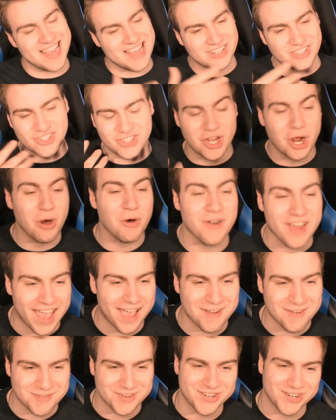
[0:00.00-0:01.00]
It's
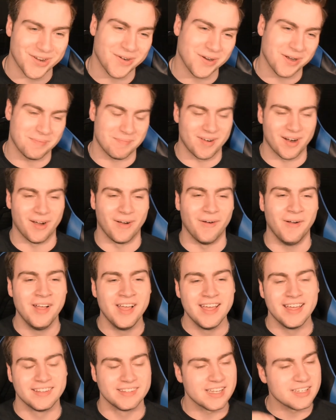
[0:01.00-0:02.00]
too damn short,
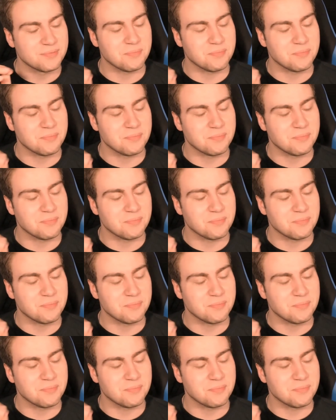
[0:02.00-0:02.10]
bro.